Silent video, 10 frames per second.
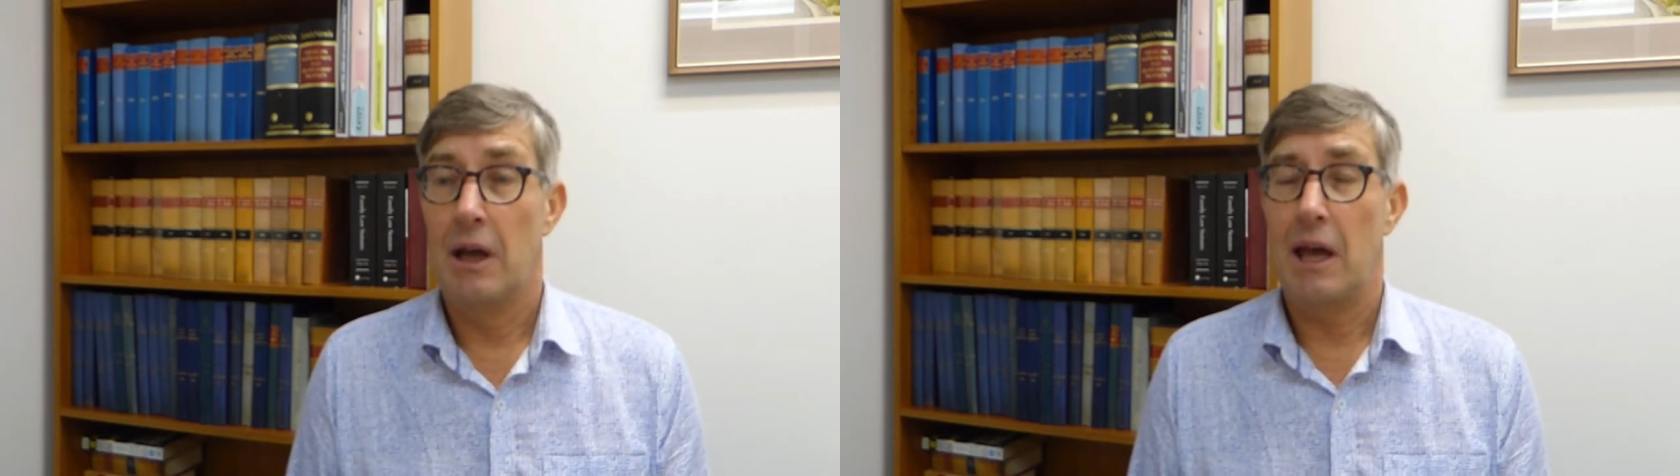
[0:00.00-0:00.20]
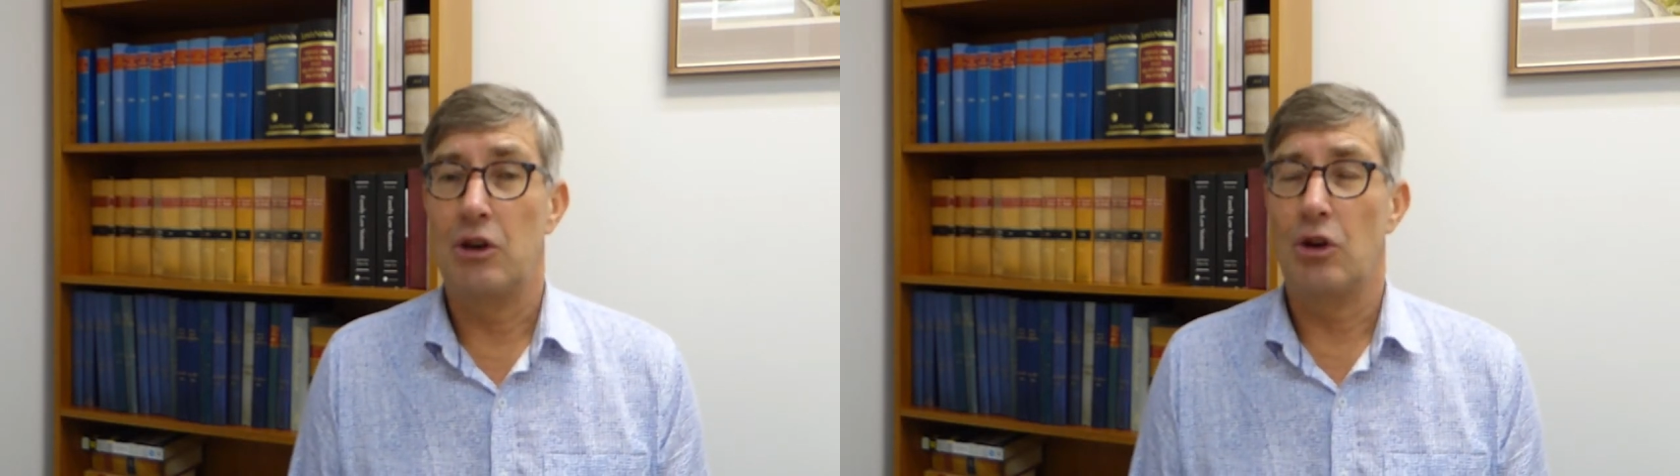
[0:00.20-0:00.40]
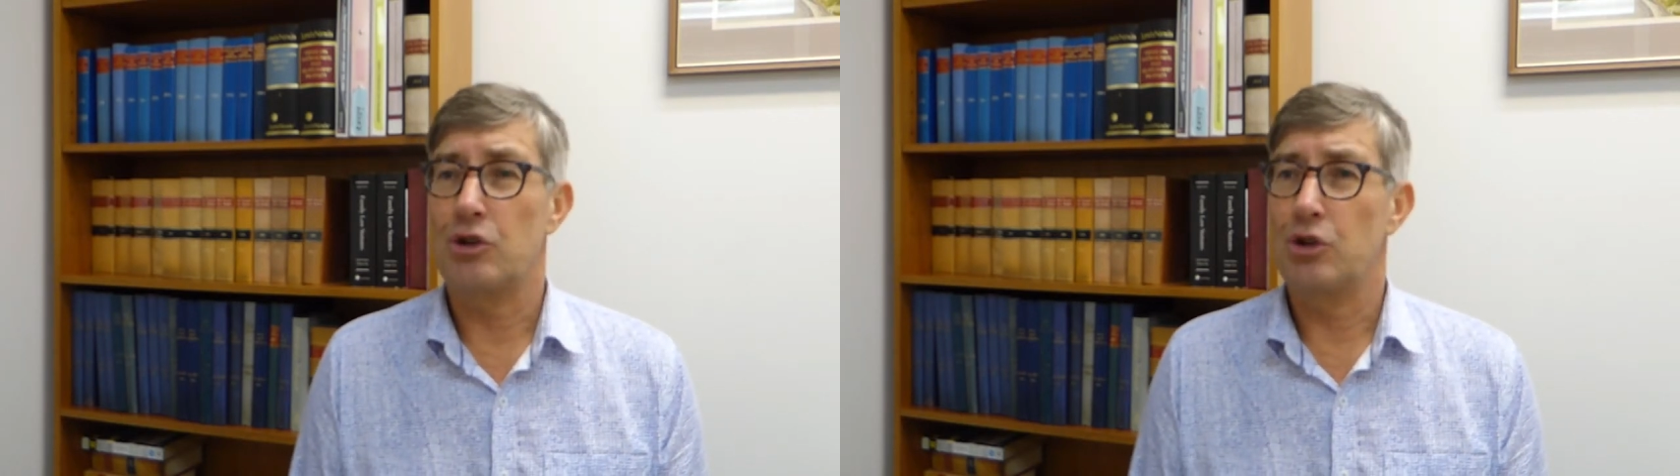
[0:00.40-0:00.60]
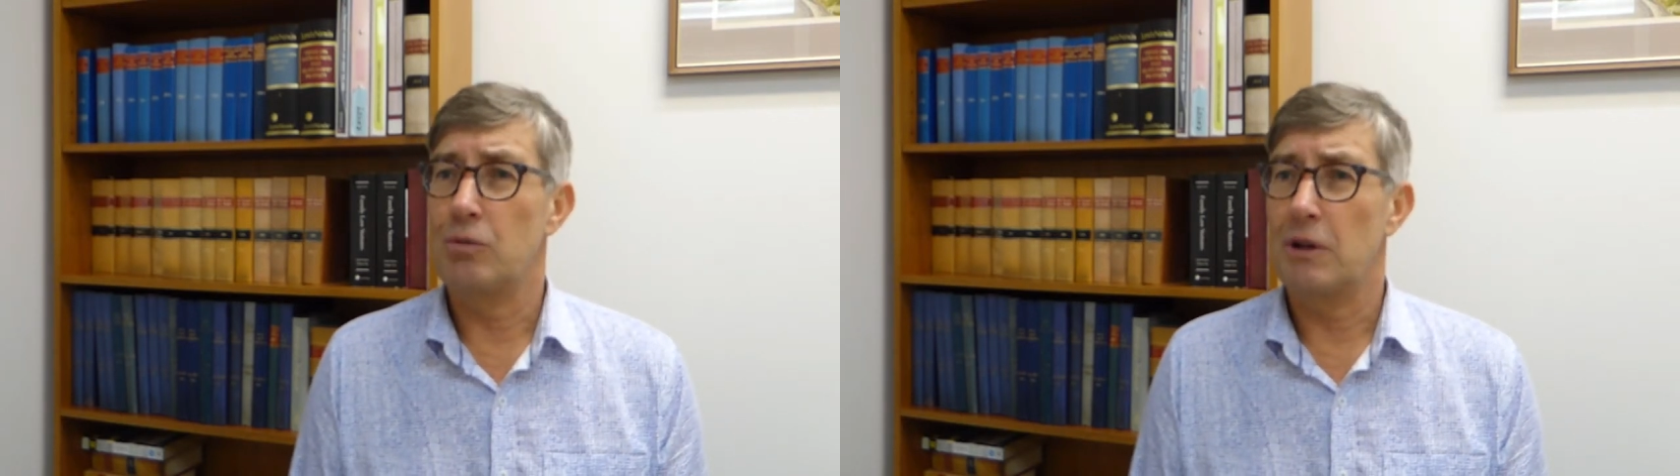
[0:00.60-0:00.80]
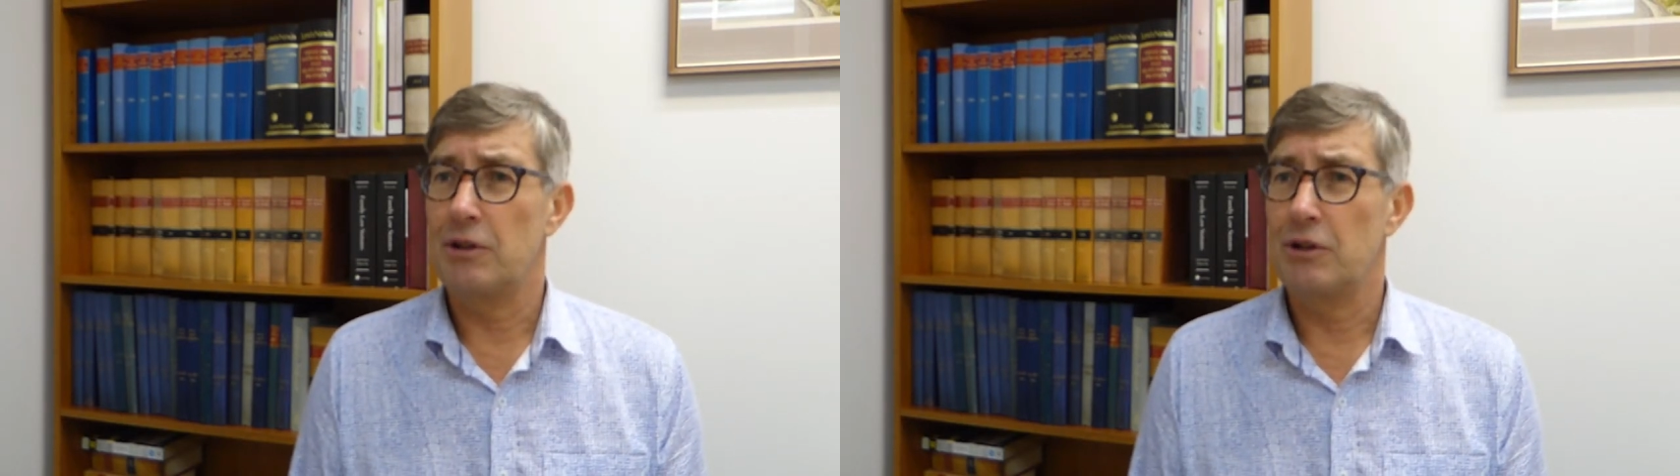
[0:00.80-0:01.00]
and not sure
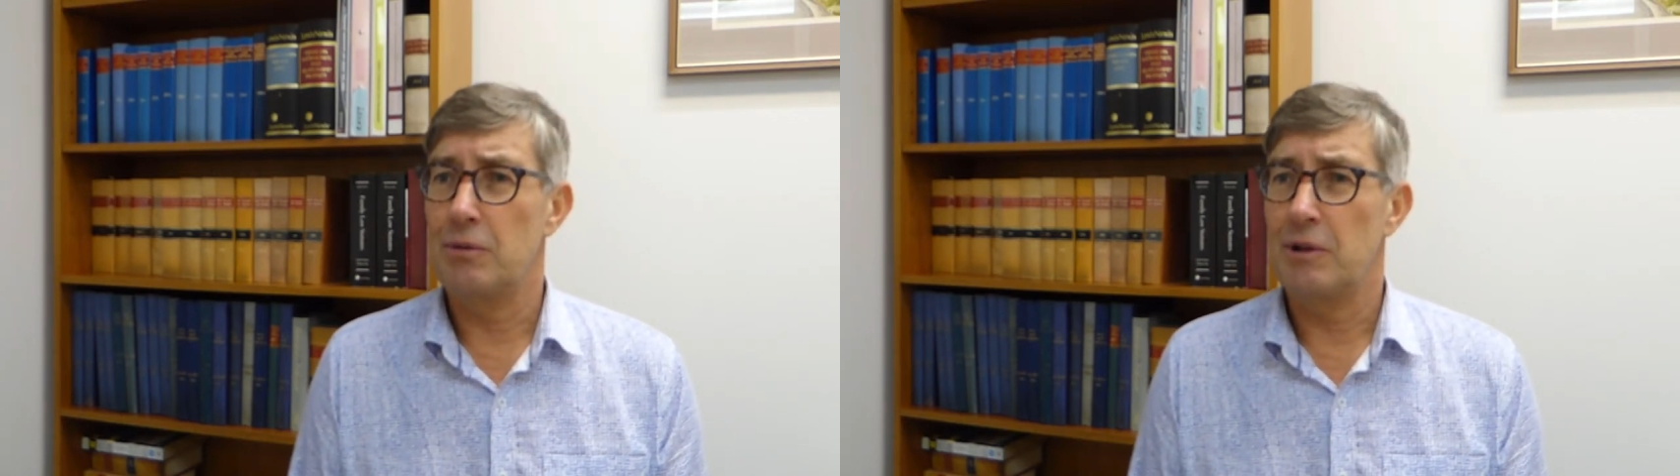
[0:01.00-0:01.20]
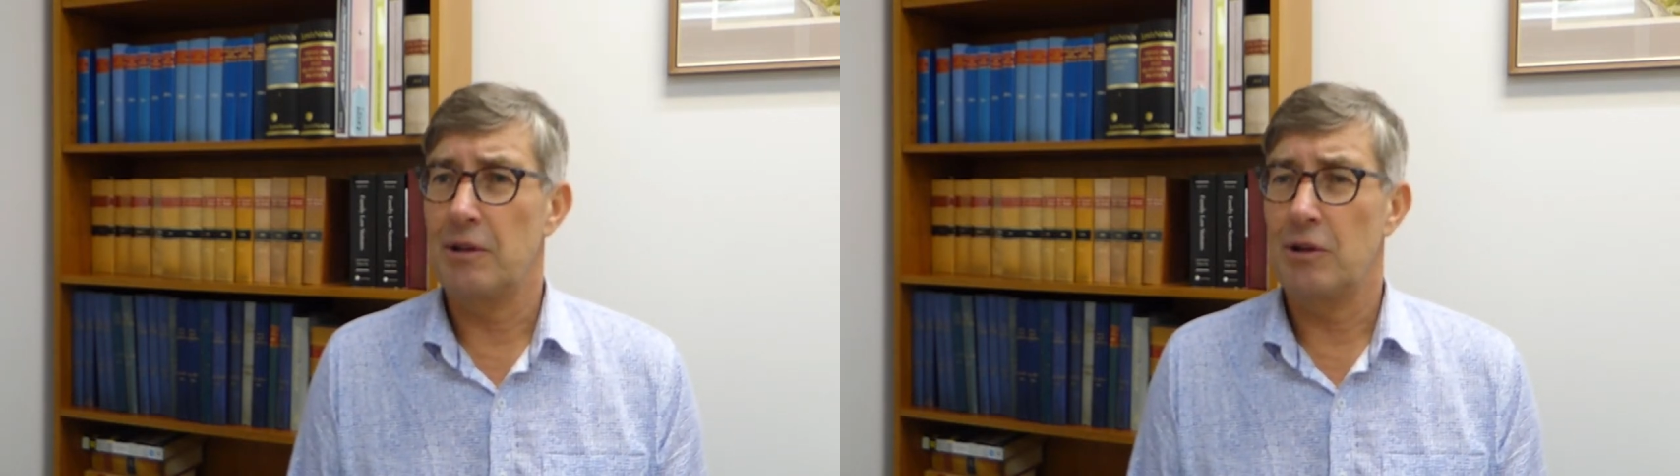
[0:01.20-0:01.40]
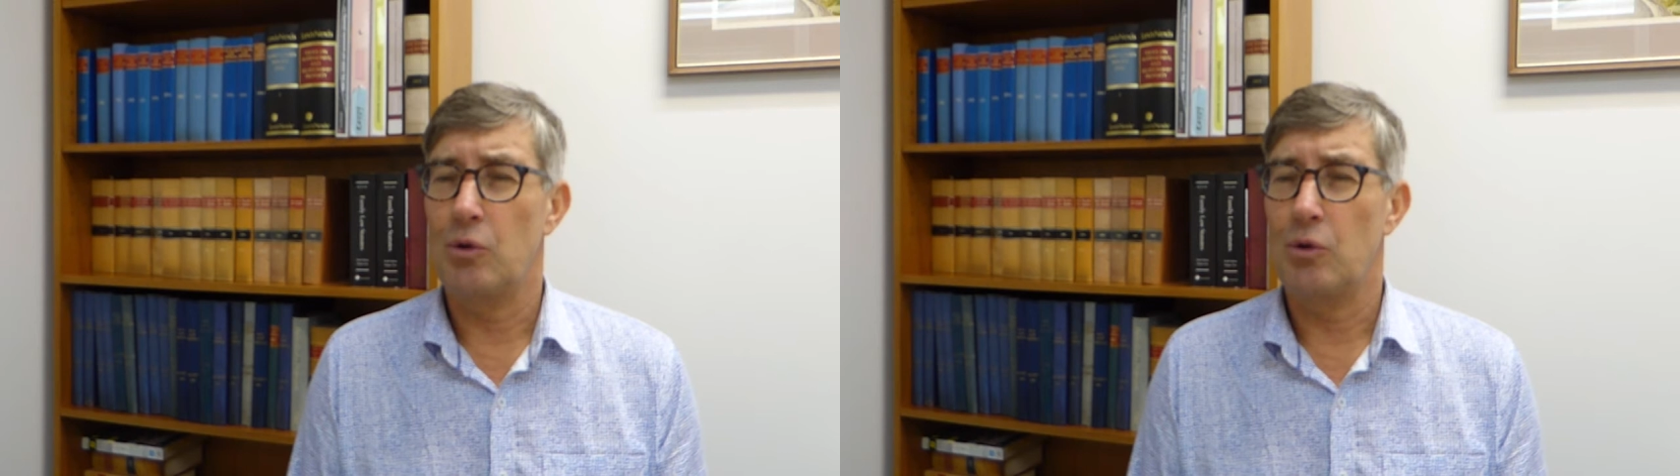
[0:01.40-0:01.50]
what to do with it